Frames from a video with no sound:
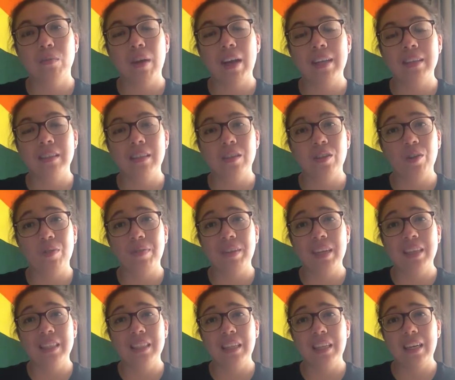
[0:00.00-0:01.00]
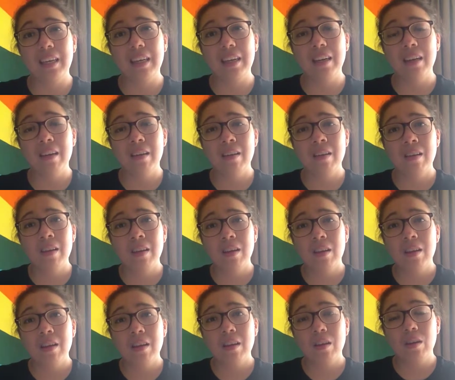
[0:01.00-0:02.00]
razors obviously,
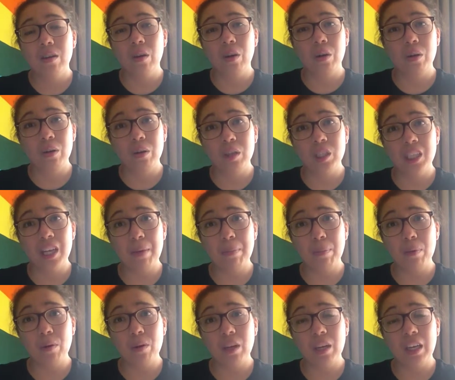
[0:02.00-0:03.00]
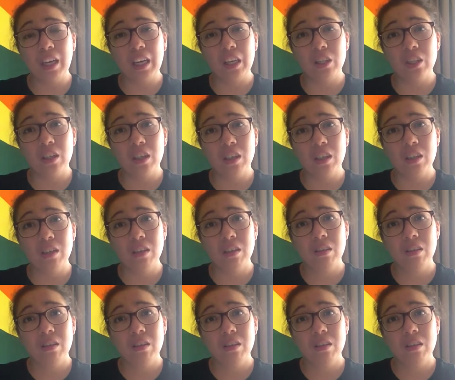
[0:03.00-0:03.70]
no shampoo, conditioner,